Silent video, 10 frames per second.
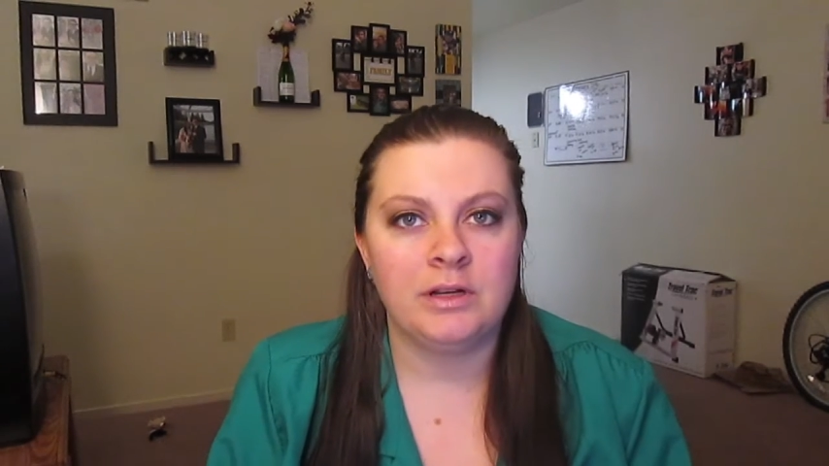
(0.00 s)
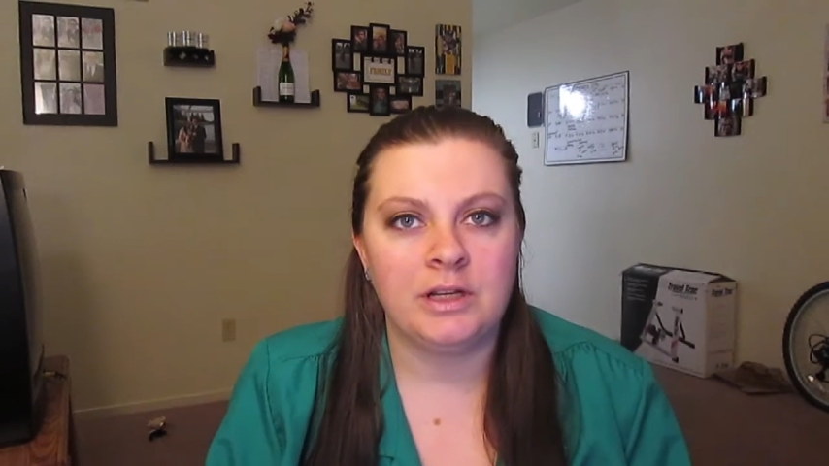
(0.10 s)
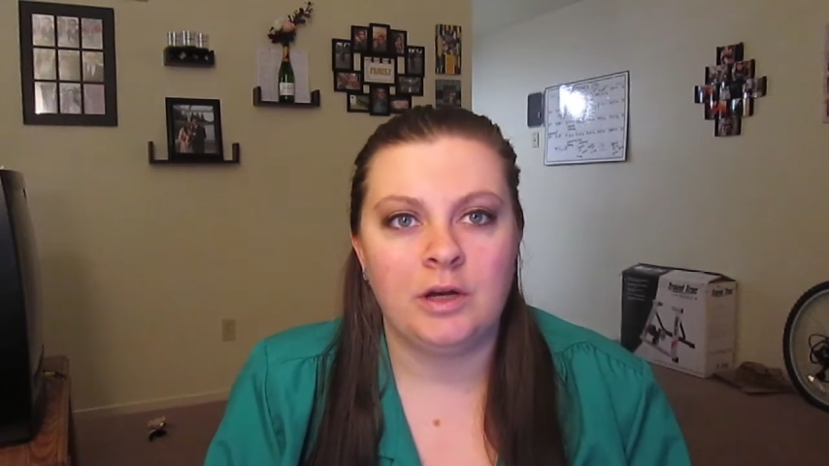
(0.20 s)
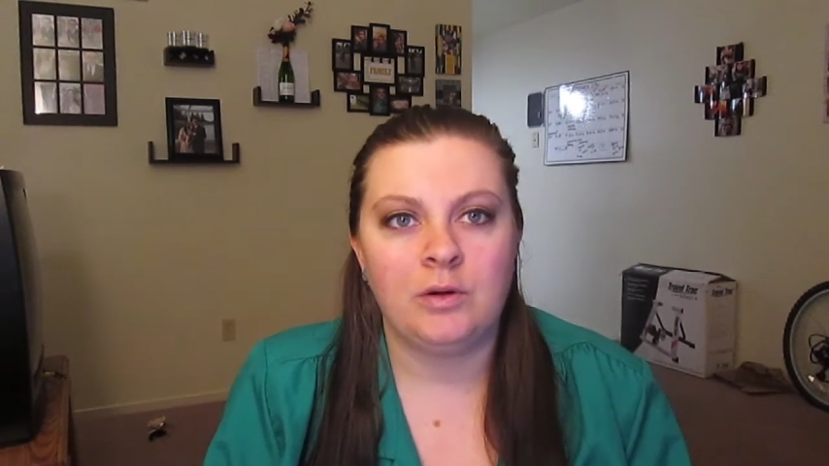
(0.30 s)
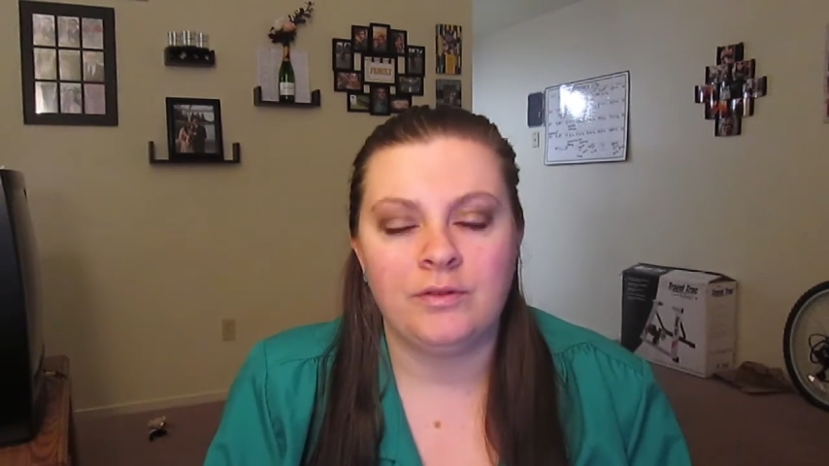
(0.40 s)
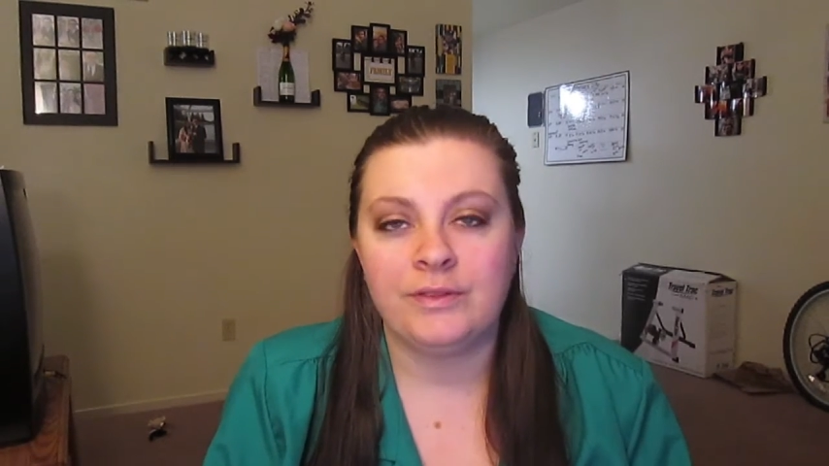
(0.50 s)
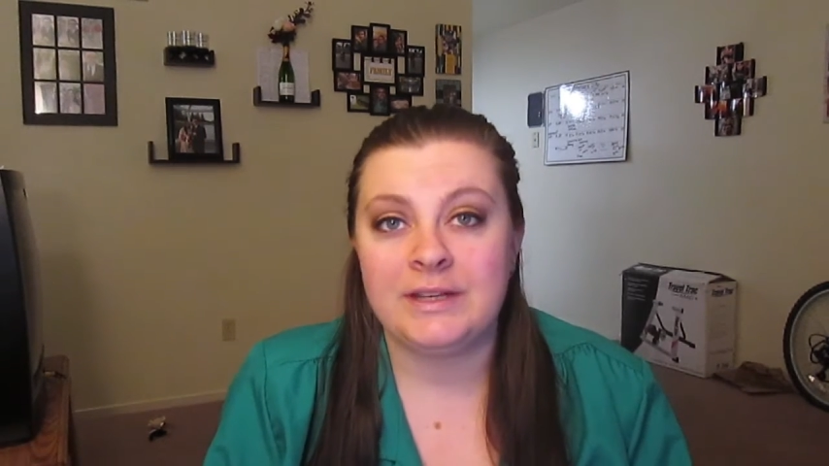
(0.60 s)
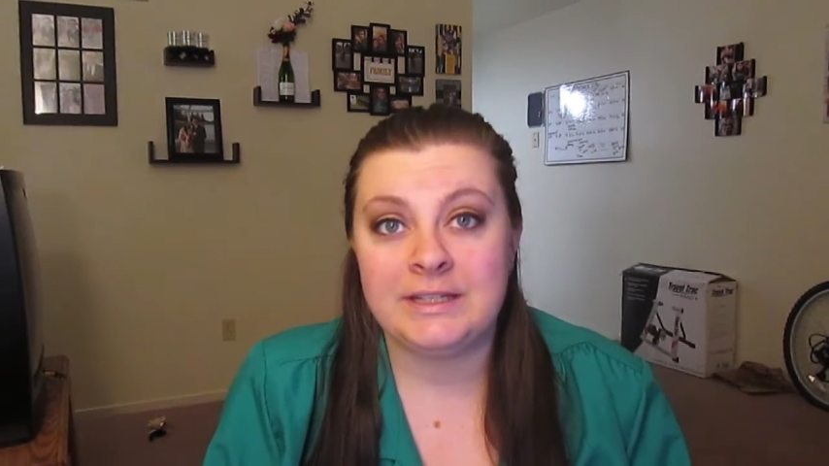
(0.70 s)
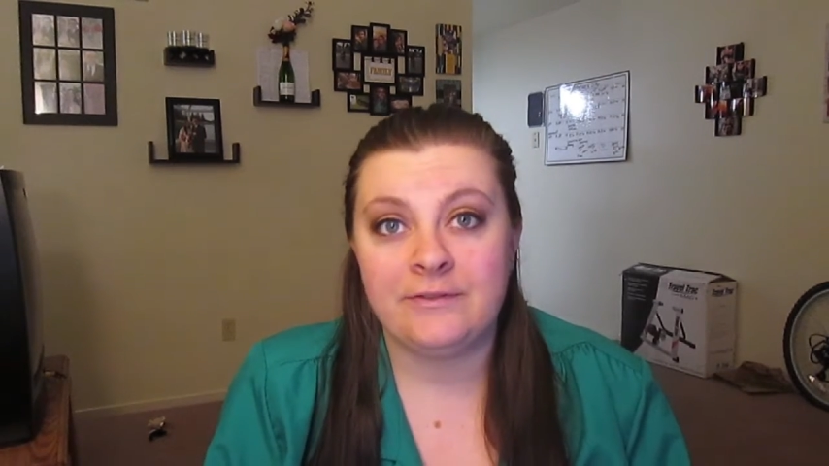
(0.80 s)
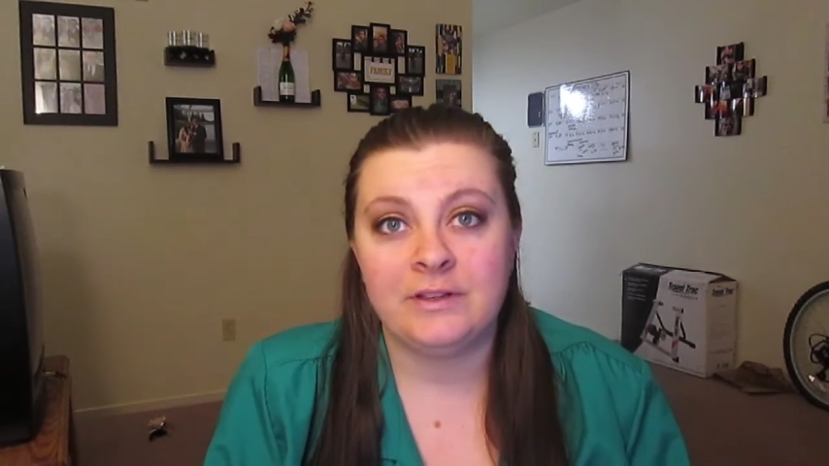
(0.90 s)
to go over the
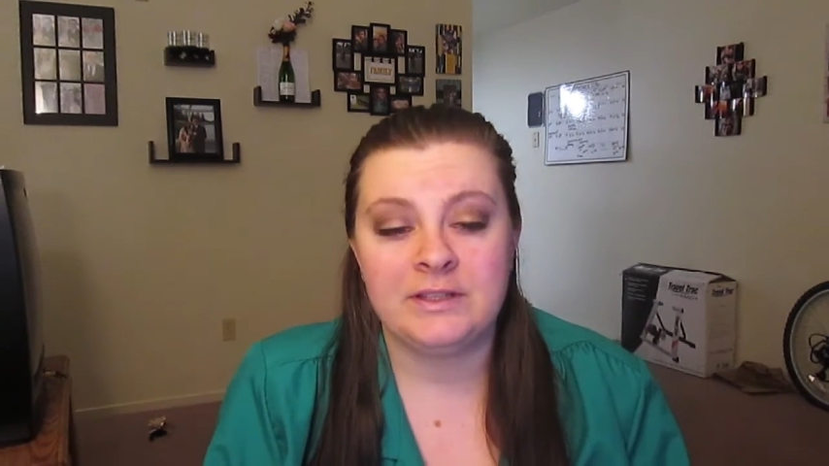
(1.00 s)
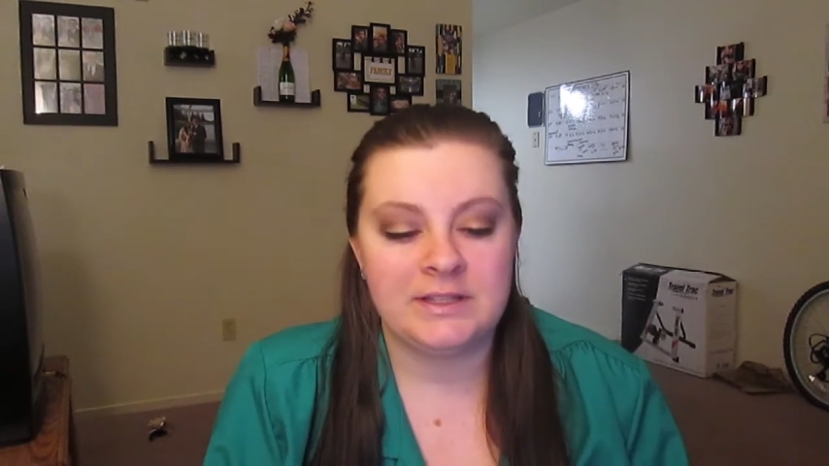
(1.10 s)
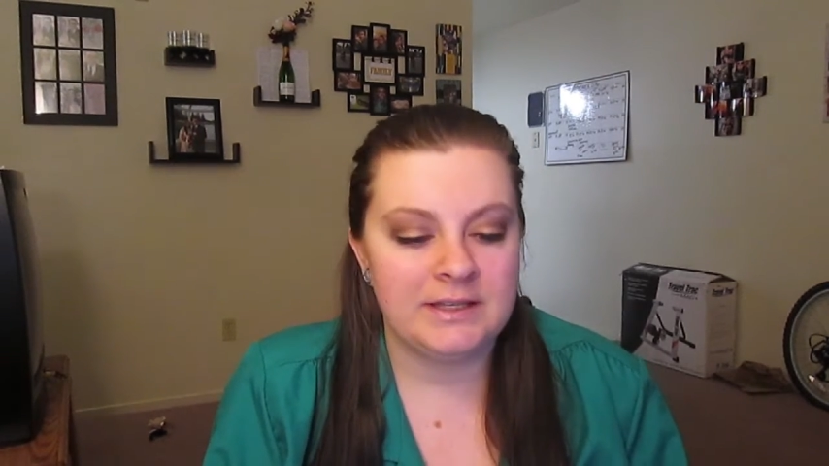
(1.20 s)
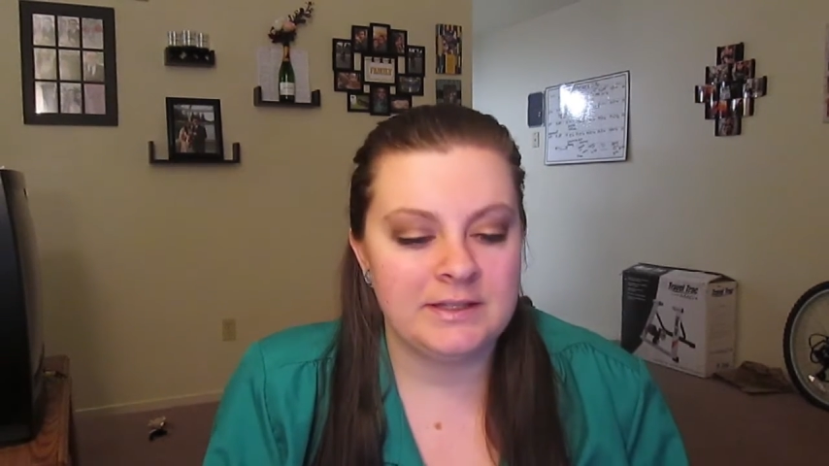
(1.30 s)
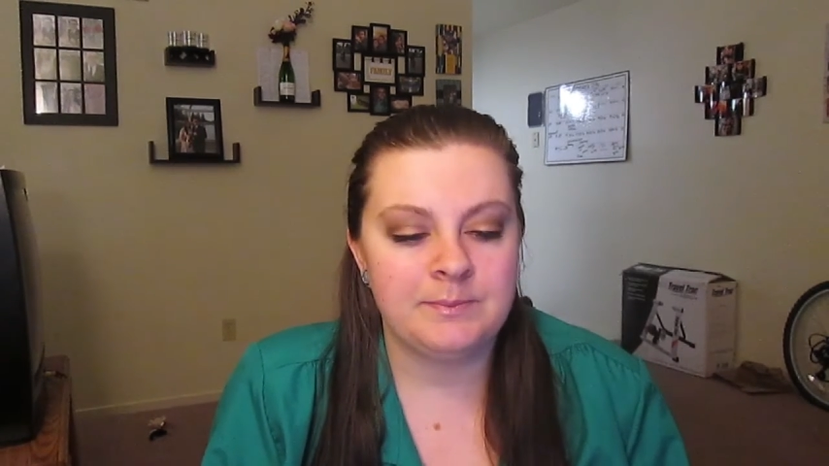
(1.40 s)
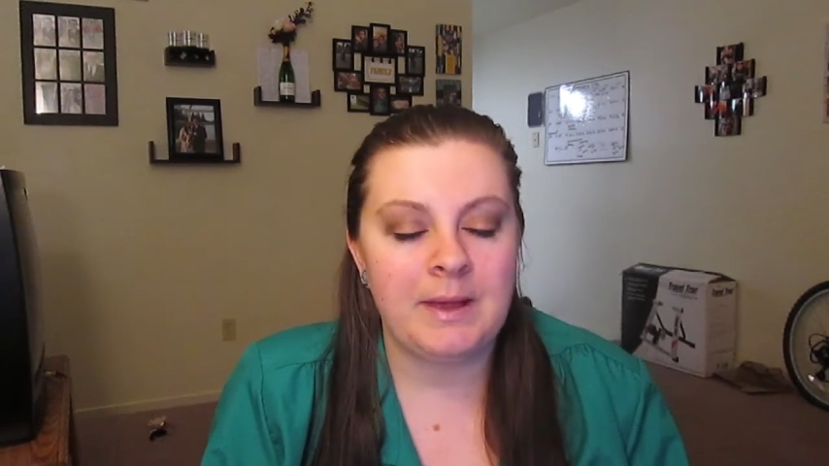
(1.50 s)
differences.